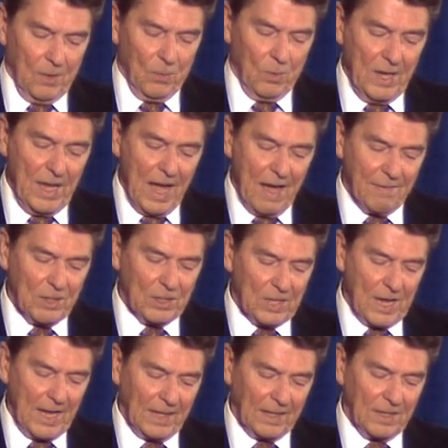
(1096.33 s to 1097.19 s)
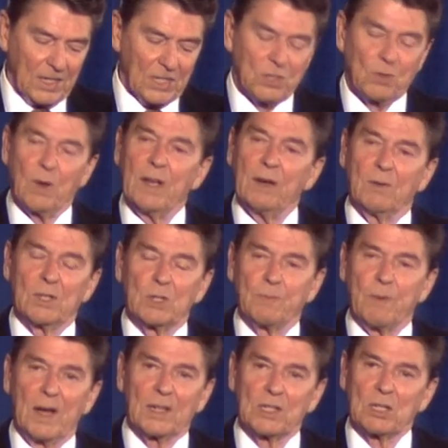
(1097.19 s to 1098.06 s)
We haven't taken this great
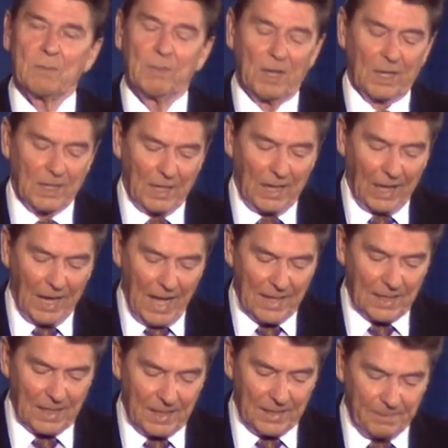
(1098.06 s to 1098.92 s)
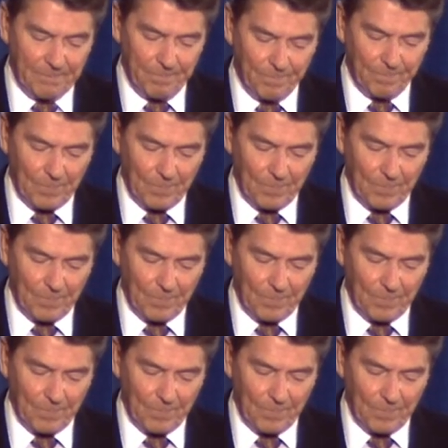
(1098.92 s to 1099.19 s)
responsibility lightly.